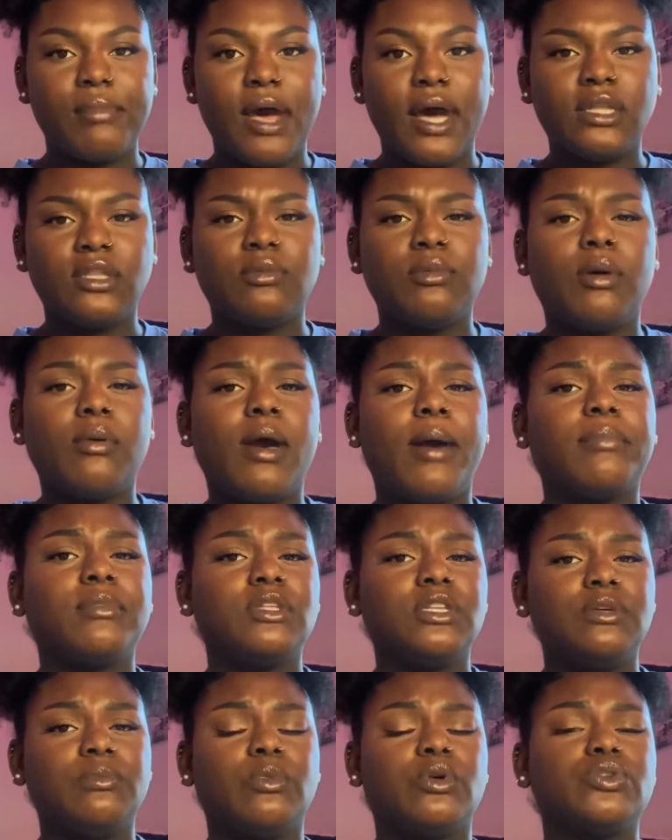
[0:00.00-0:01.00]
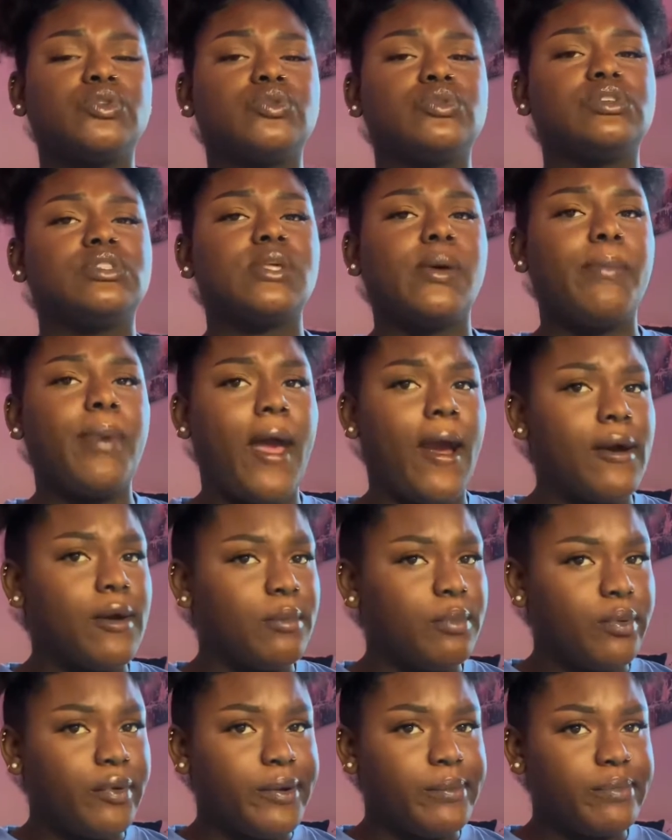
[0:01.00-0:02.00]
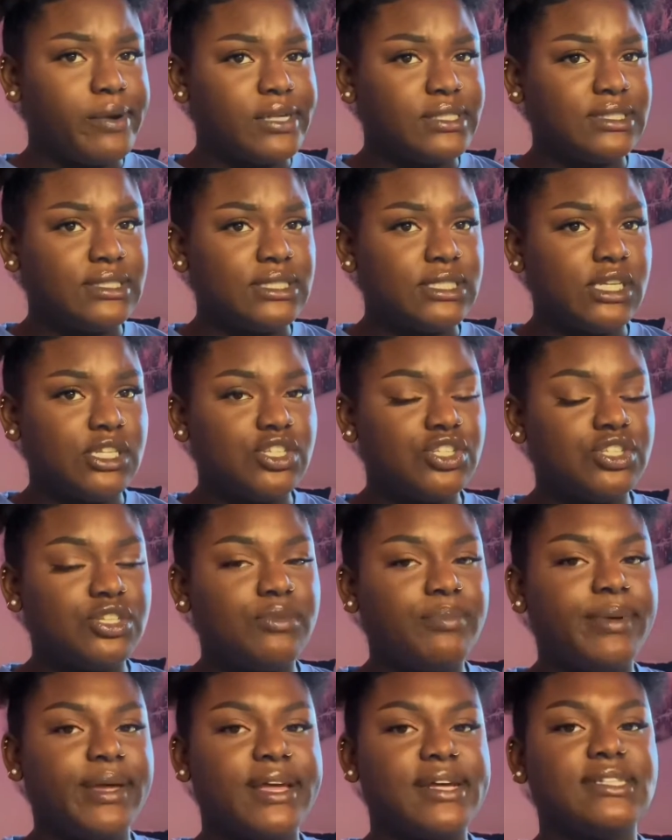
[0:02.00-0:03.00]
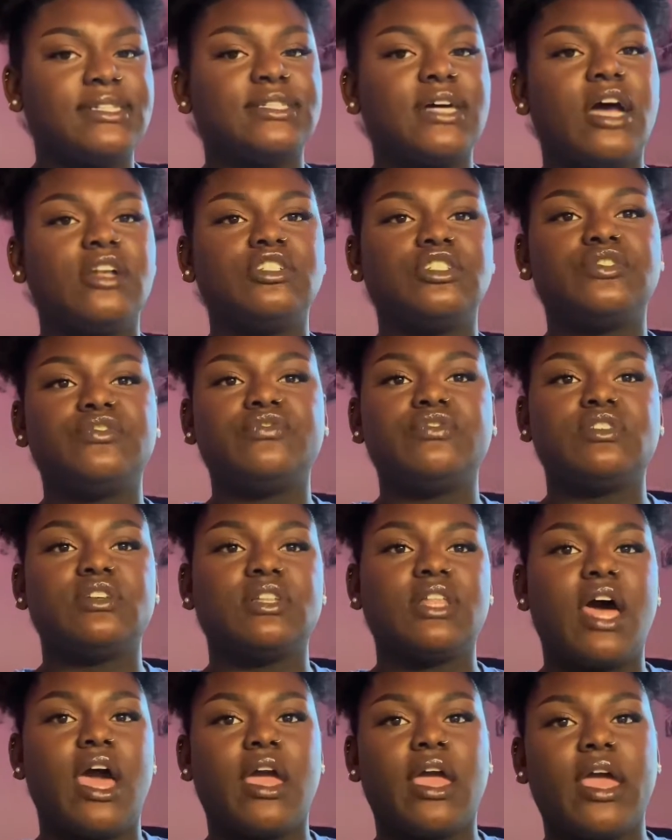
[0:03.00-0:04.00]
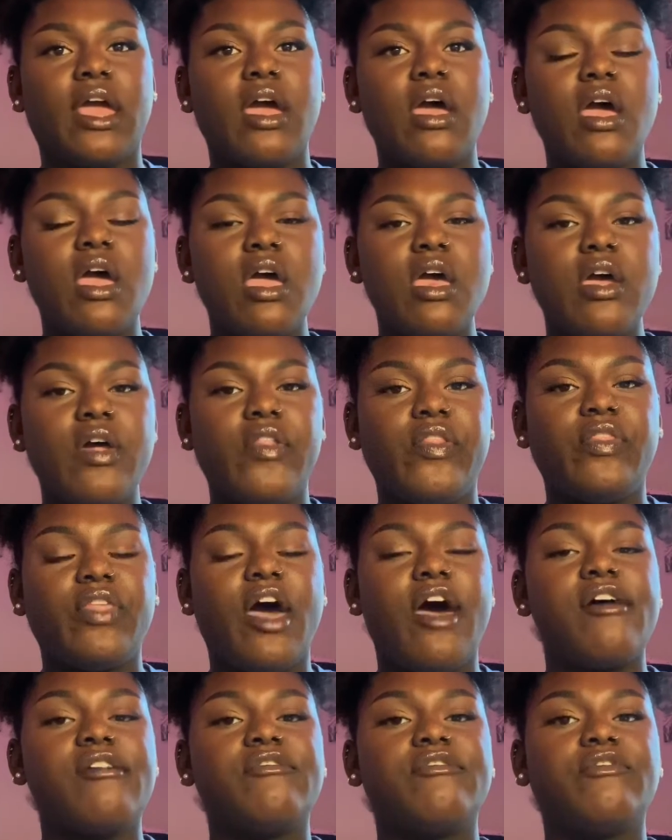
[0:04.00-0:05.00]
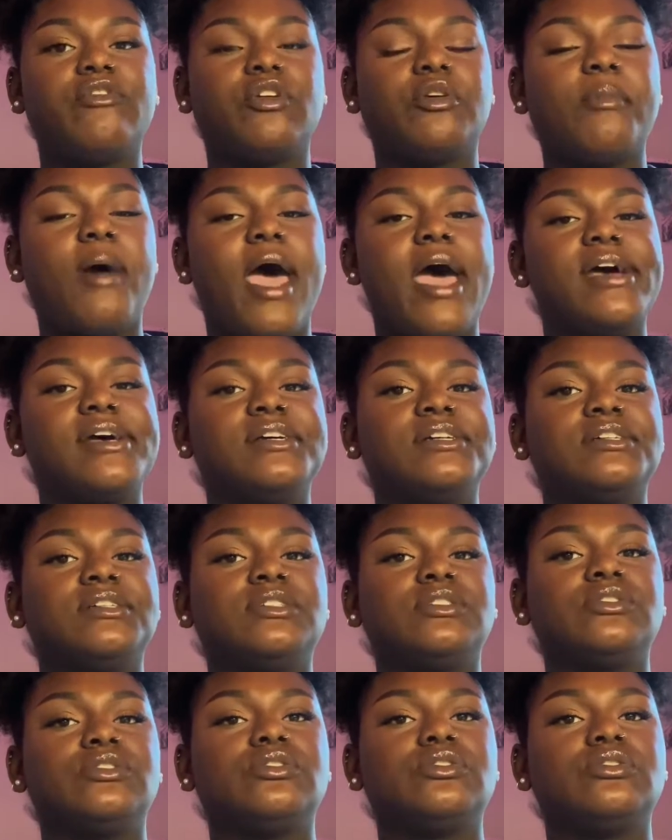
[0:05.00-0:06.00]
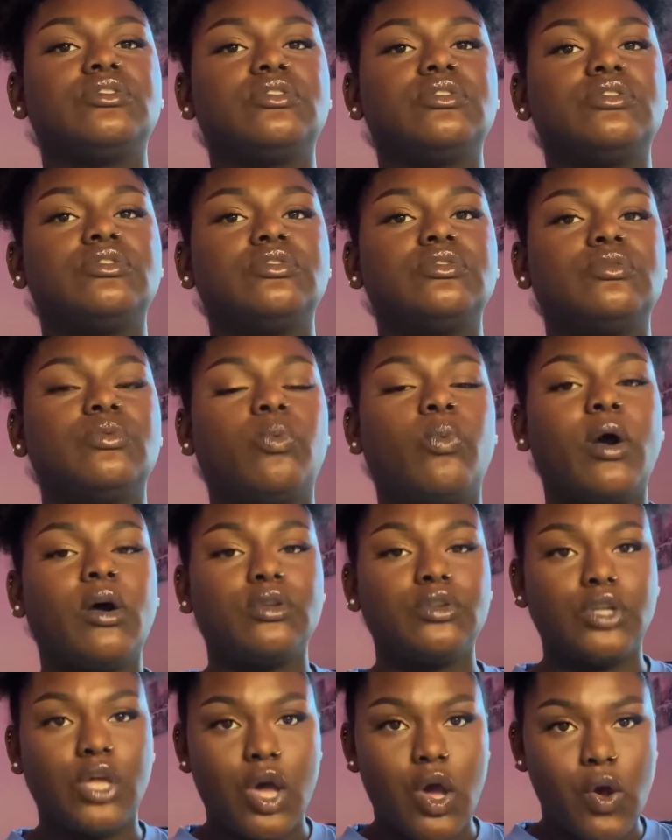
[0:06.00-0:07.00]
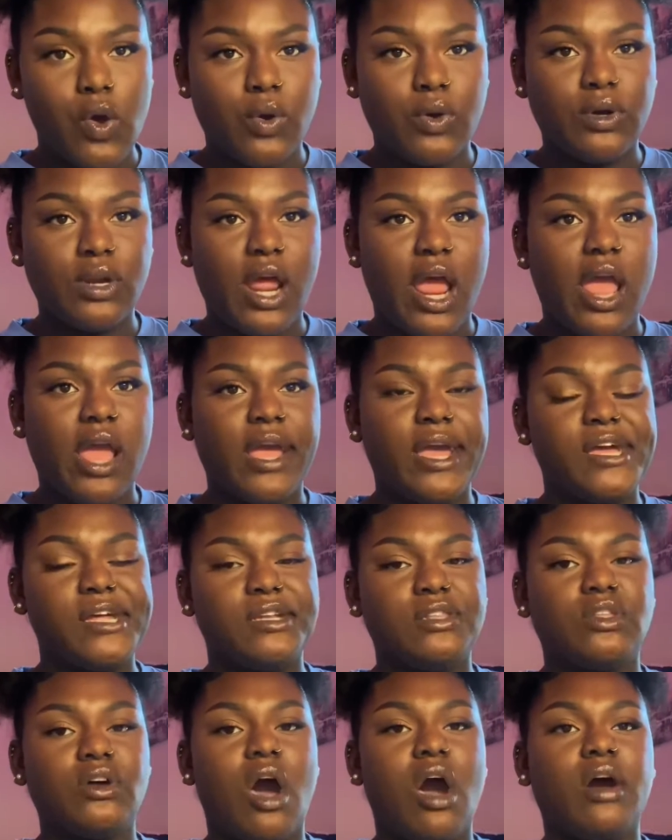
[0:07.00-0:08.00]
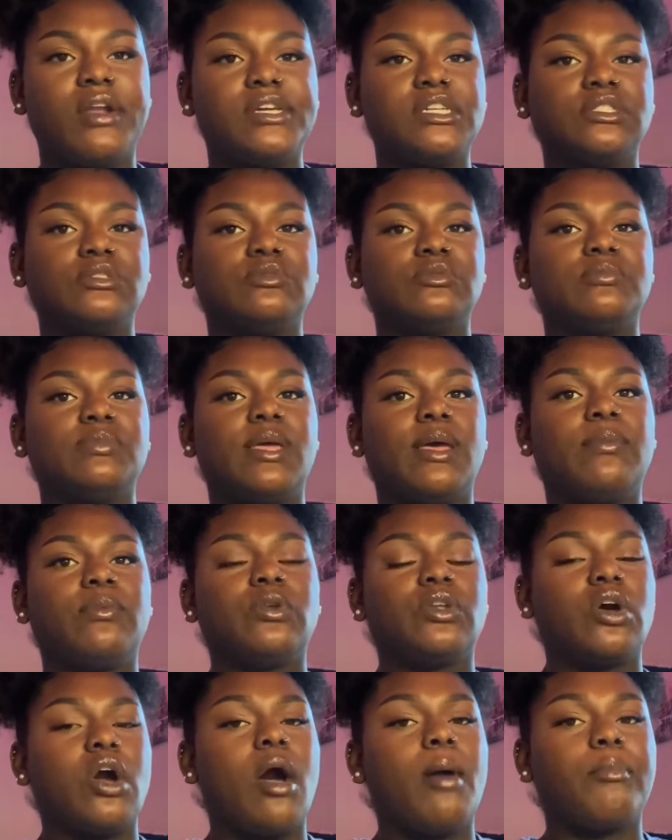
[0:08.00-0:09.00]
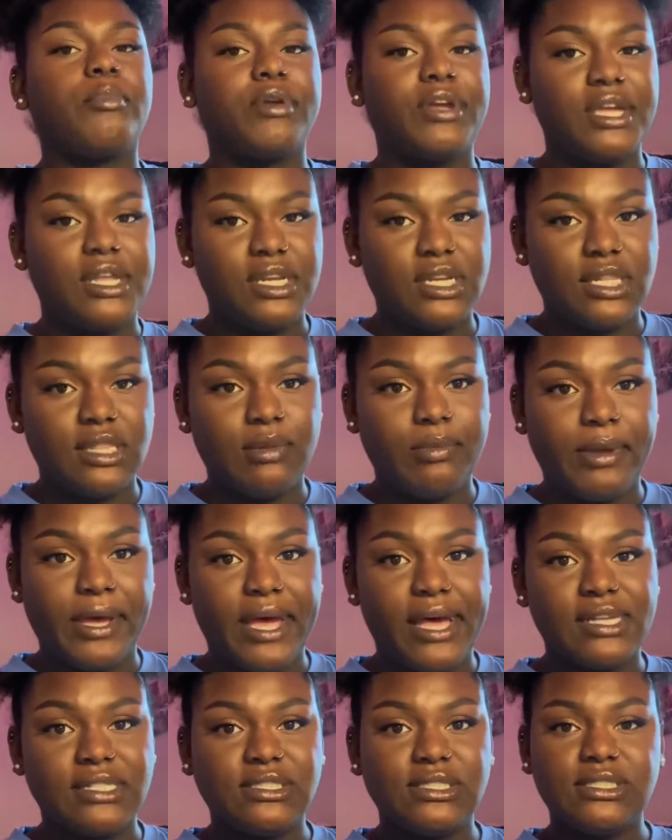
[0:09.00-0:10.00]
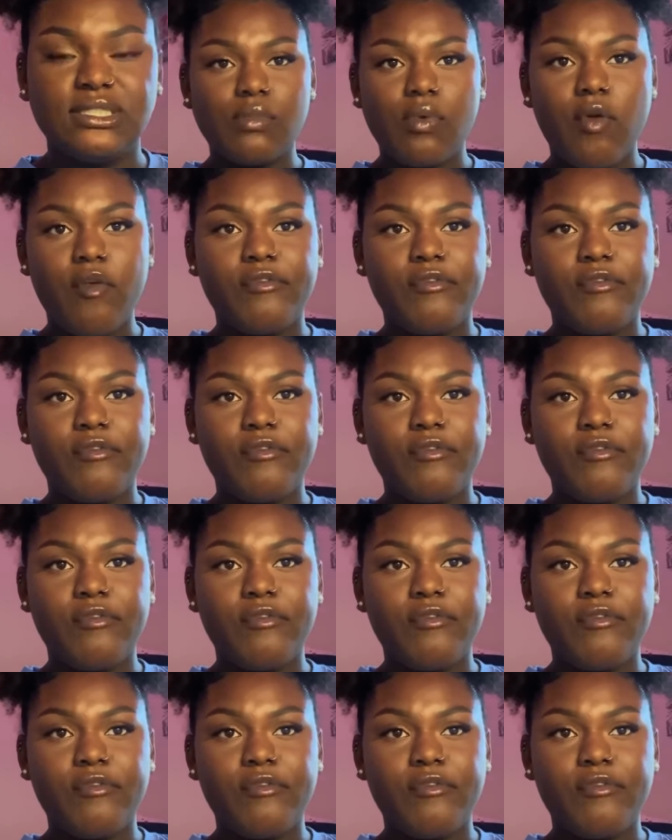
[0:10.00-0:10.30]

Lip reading: At the moment, I'm leaning more towards a PowerPoint presentation because I just feel like that format is well known and the audience will be able to comprehend it the best.